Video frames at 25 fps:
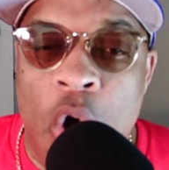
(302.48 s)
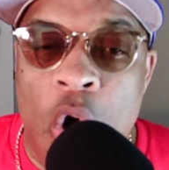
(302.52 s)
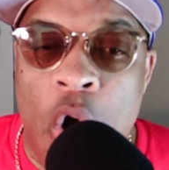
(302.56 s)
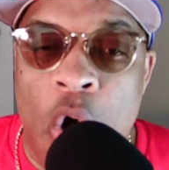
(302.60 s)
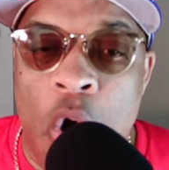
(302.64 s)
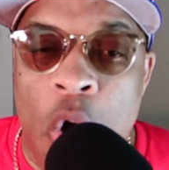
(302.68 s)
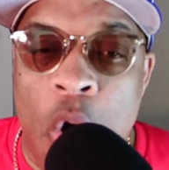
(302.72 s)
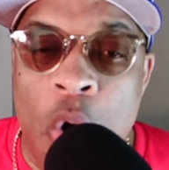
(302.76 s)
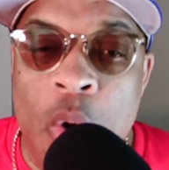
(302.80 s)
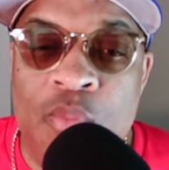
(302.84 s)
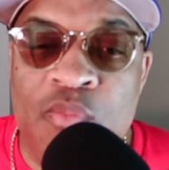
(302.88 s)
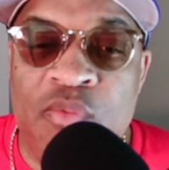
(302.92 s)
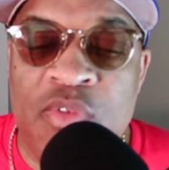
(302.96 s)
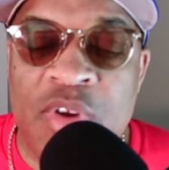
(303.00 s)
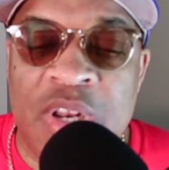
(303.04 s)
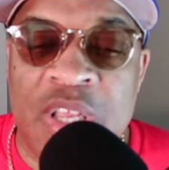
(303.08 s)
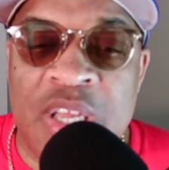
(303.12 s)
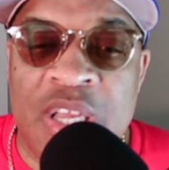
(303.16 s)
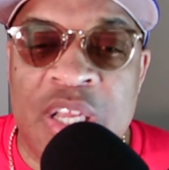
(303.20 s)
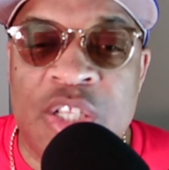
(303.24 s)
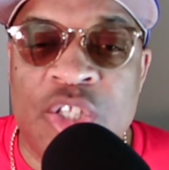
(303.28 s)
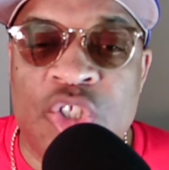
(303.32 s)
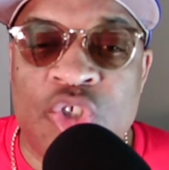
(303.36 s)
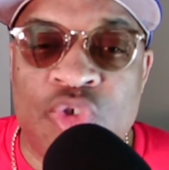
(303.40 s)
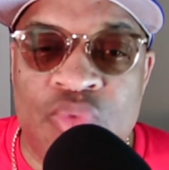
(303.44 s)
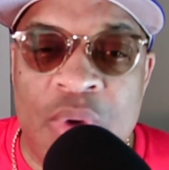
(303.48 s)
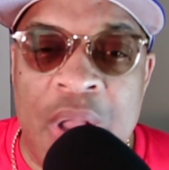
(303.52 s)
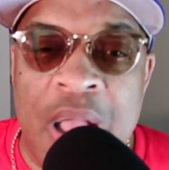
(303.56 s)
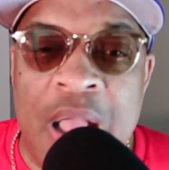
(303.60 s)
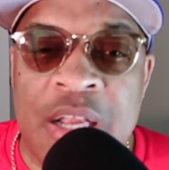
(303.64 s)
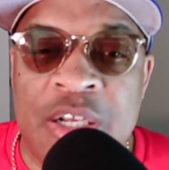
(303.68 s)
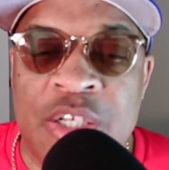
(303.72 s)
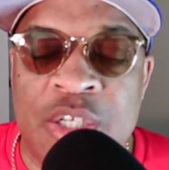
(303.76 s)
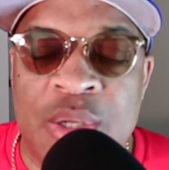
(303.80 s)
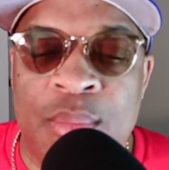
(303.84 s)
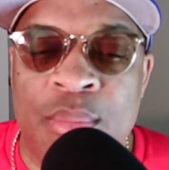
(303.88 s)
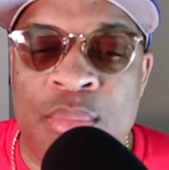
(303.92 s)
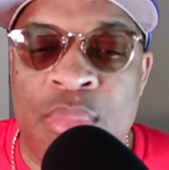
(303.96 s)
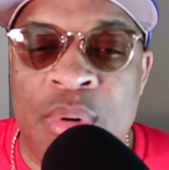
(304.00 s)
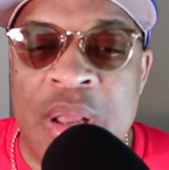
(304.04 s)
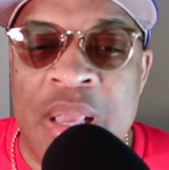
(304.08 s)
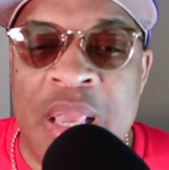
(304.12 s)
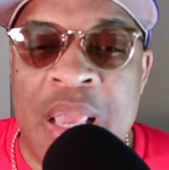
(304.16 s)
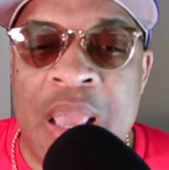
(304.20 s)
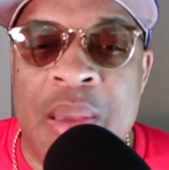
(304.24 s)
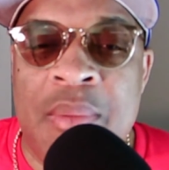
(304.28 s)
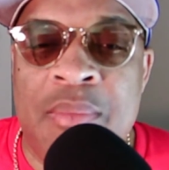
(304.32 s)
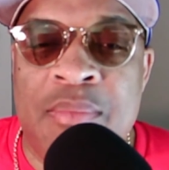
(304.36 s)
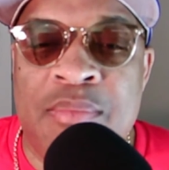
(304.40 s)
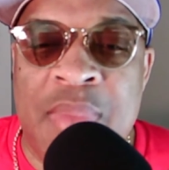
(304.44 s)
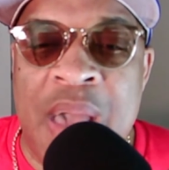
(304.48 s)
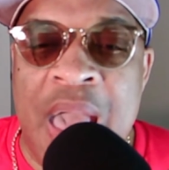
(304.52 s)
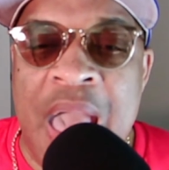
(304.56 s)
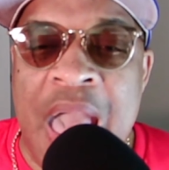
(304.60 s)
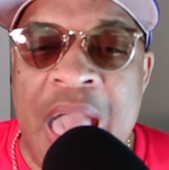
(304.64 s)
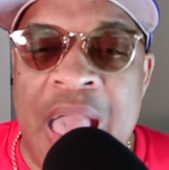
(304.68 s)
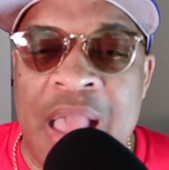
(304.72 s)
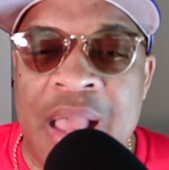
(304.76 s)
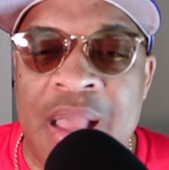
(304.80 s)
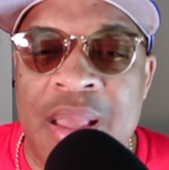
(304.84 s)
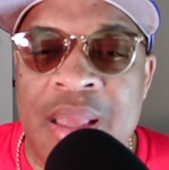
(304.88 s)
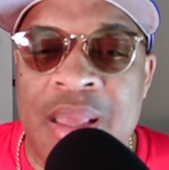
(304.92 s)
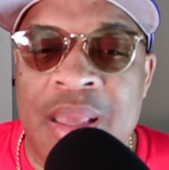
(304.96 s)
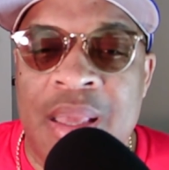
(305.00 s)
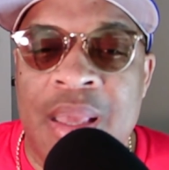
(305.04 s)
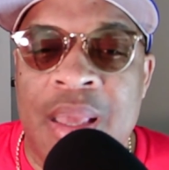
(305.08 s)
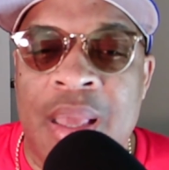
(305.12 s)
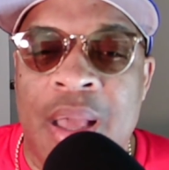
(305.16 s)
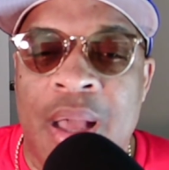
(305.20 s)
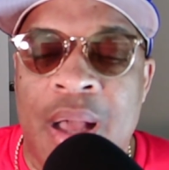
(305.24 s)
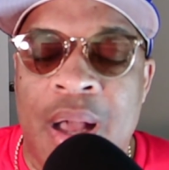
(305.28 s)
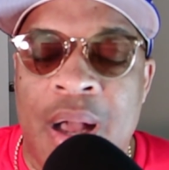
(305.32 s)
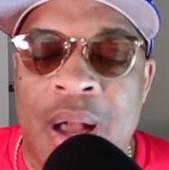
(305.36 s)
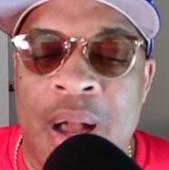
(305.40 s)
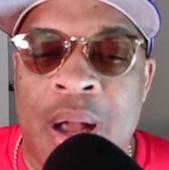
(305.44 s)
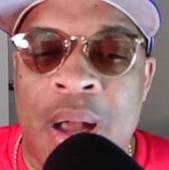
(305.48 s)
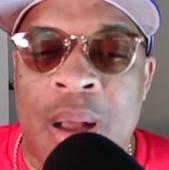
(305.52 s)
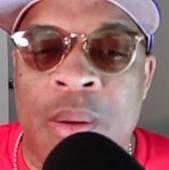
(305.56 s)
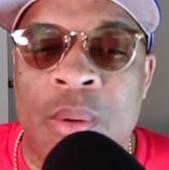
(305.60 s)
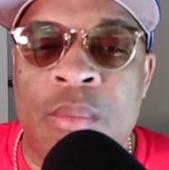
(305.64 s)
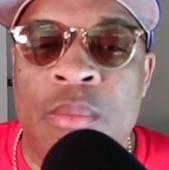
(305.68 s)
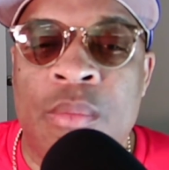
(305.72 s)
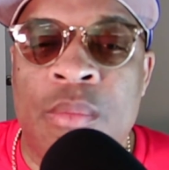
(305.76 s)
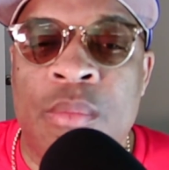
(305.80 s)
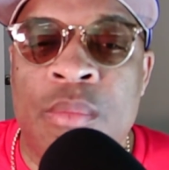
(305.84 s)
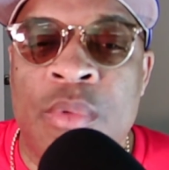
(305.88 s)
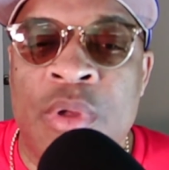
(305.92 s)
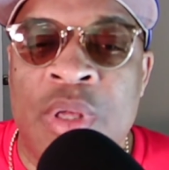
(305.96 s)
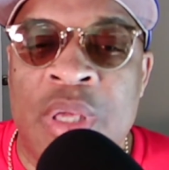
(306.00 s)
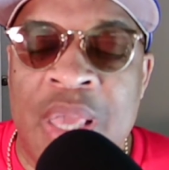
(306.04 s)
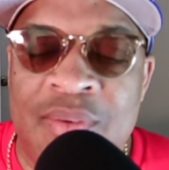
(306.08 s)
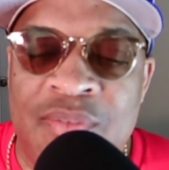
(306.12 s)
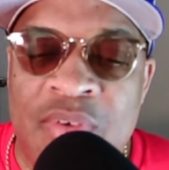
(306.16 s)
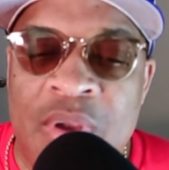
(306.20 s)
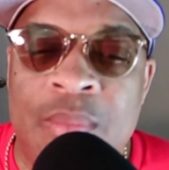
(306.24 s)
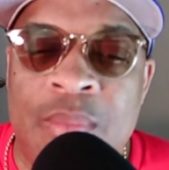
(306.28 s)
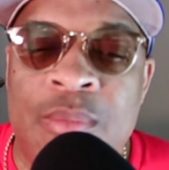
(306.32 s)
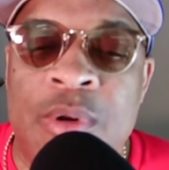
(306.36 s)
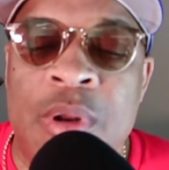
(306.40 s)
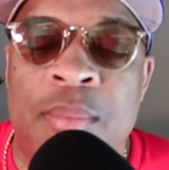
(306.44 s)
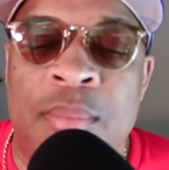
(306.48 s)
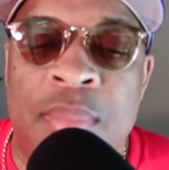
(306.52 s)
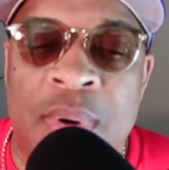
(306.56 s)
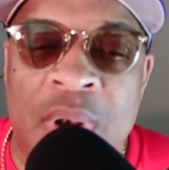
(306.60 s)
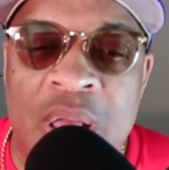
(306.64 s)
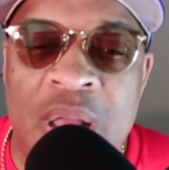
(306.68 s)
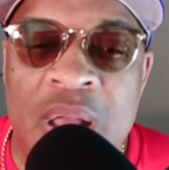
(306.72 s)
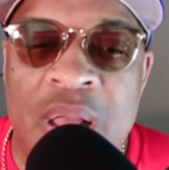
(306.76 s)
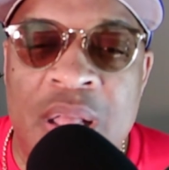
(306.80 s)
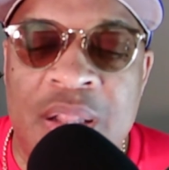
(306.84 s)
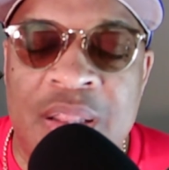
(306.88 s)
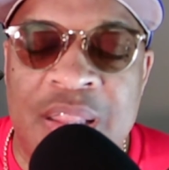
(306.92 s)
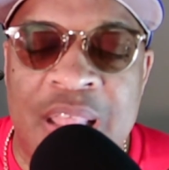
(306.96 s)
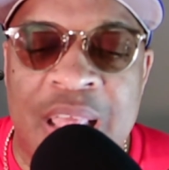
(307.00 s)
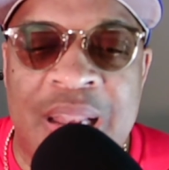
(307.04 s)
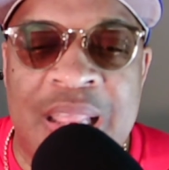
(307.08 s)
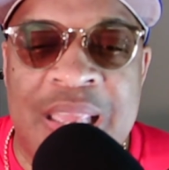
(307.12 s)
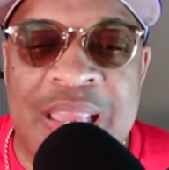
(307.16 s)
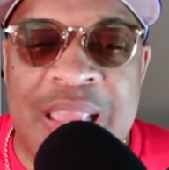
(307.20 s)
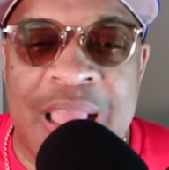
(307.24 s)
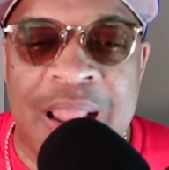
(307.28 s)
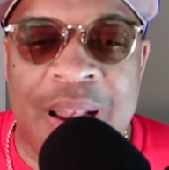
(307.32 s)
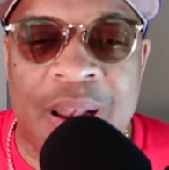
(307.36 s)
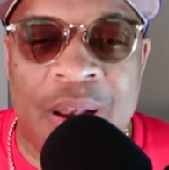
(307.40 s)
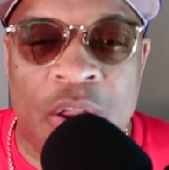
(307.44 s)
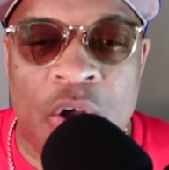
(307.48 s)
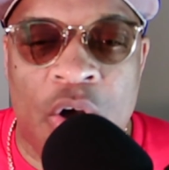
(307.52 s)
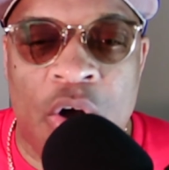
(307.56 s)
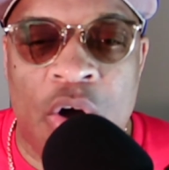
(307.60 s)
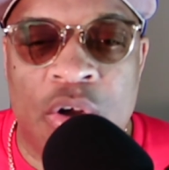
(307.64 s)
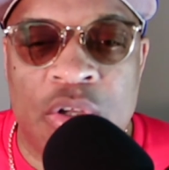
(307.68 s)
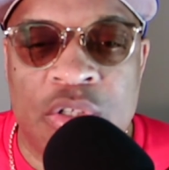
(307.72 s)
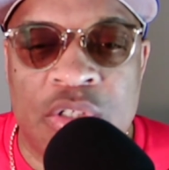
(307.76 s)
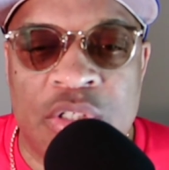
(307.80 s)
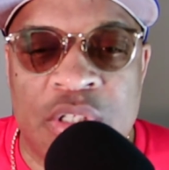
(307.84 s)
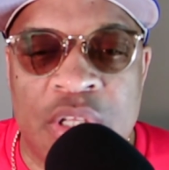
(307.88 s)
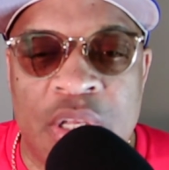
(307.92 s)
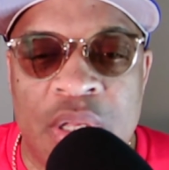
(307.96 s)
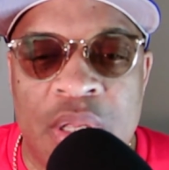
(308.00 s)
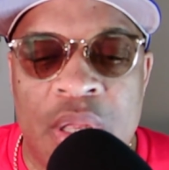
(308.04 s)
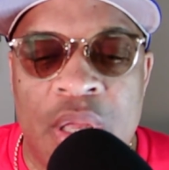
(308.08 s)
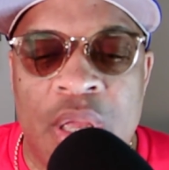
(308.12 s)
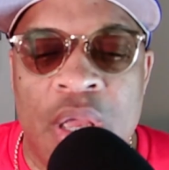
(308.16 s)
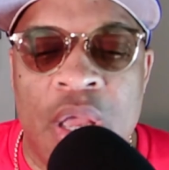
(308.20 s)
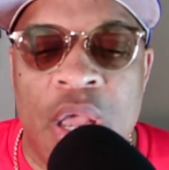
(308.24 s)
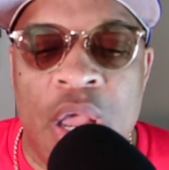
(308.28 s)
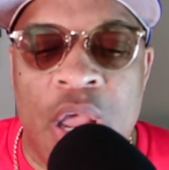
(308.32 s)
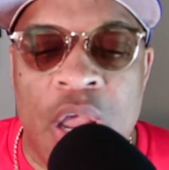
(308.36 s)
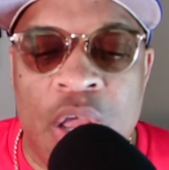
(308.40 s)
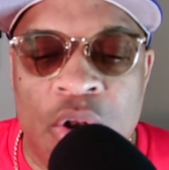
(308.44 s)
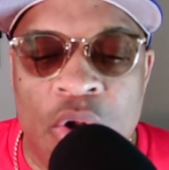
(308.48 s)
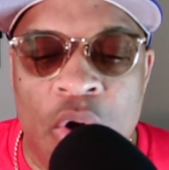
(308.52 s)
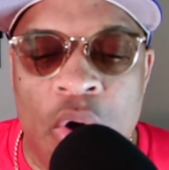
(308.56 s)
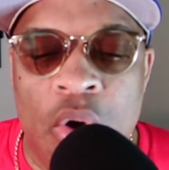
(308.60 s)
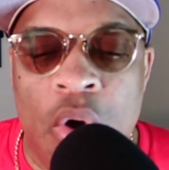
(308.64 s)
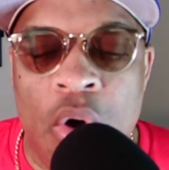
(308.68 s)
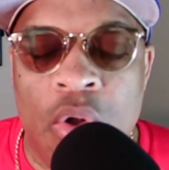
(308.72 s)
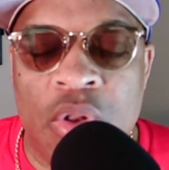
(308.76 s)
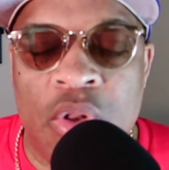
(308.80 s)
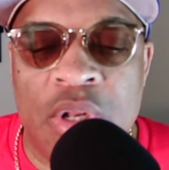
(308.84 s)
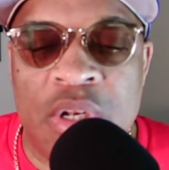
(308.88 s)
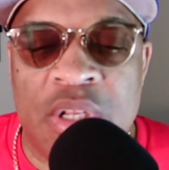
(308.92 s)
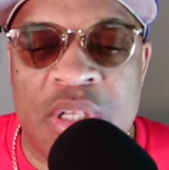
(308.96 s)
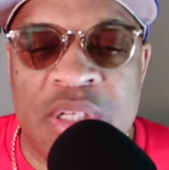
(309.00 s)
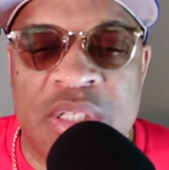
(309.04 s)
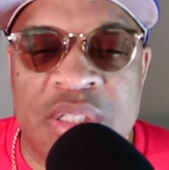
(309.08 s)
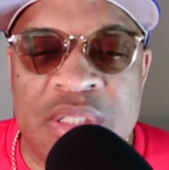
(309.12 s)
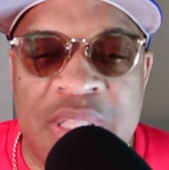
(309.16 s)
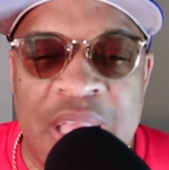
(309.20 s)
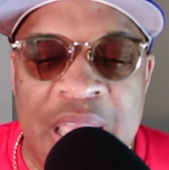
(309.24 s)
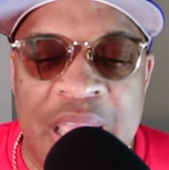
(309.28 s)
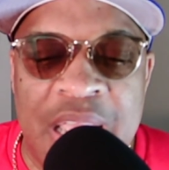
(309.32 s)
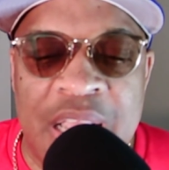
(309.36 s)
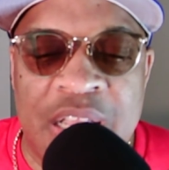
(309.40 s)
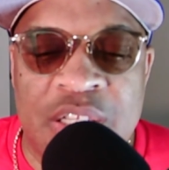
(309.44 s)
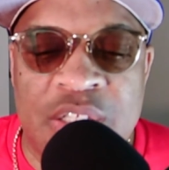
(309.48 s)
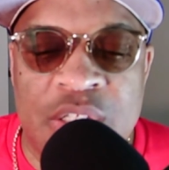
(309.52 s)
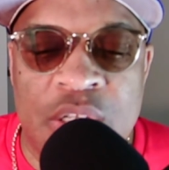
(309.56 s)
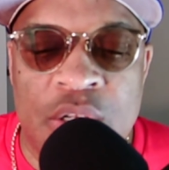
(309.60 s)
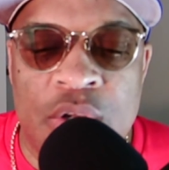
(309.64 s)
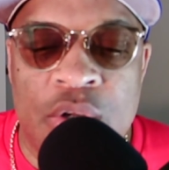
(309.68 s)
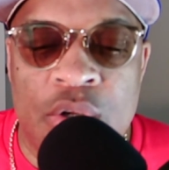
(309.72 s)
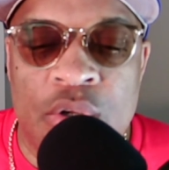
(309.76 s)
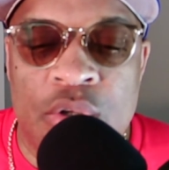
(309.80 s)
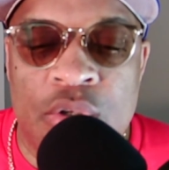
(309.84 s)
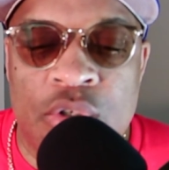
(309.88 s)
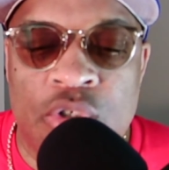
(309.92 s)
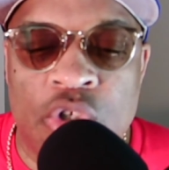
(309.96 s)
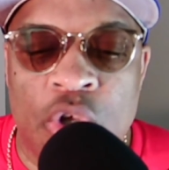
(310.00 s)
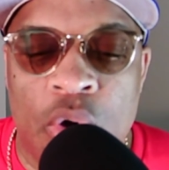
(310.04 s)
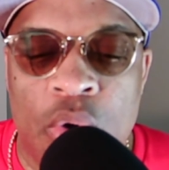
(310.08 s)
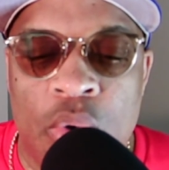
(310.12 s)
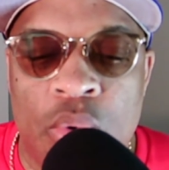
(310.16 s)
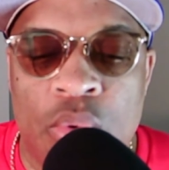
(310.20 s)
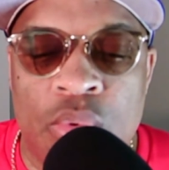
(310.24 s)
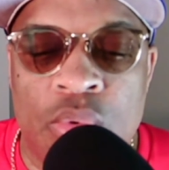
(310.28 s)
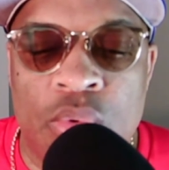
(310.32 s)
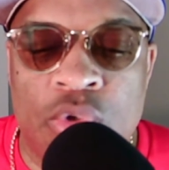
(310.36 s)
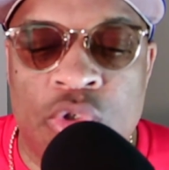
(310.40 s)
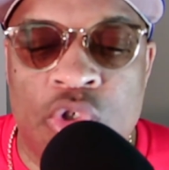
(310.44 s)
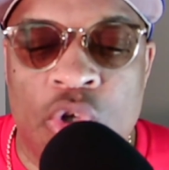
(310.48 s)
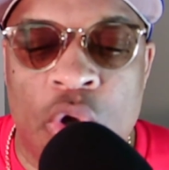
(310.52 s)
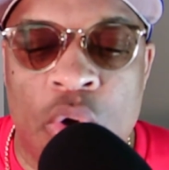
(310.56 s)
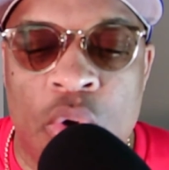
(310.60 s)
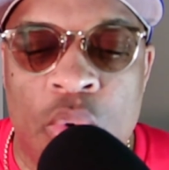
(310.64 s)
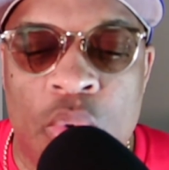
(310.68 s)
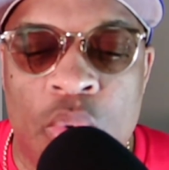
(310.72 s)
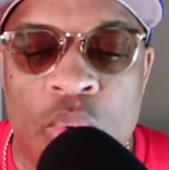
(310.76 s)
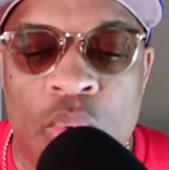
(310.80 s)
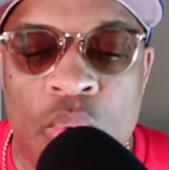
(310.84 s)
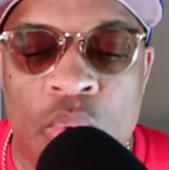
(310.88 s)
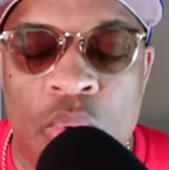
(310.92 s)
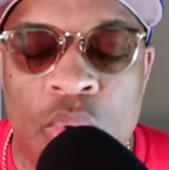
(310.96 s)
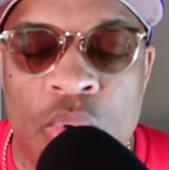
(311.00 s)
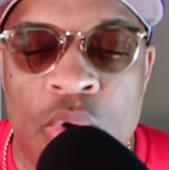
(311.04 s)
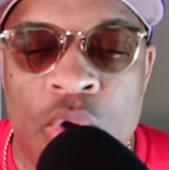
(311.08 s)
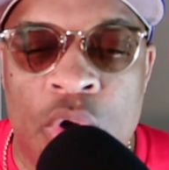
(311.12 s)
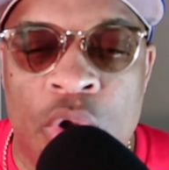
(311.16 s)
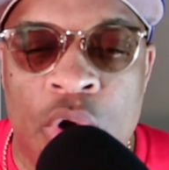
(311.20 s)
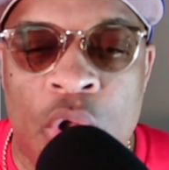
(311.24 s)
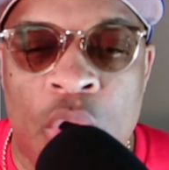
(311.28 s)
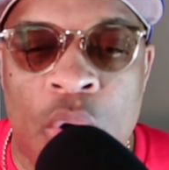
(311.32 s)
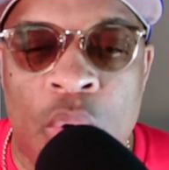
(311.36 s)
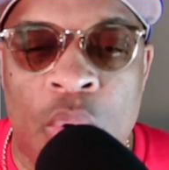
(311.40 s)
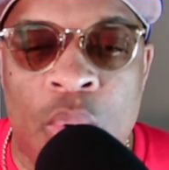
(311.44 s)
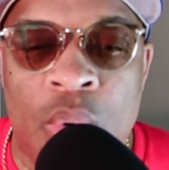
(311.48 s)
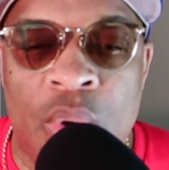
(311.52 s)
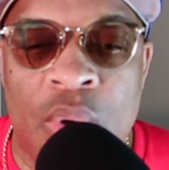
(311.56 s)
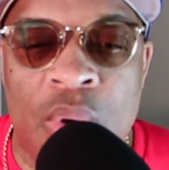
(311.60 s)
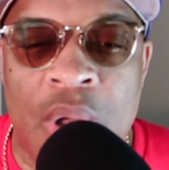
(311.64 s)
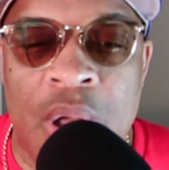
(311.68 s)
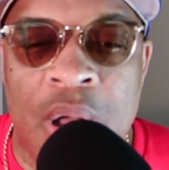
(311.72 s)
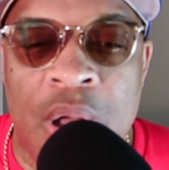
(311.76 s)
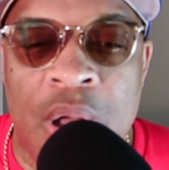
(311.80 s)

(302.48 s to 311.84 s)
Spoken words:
hopefully trying to bring him back, give him the blood that he had lost and all of these things. So, you know,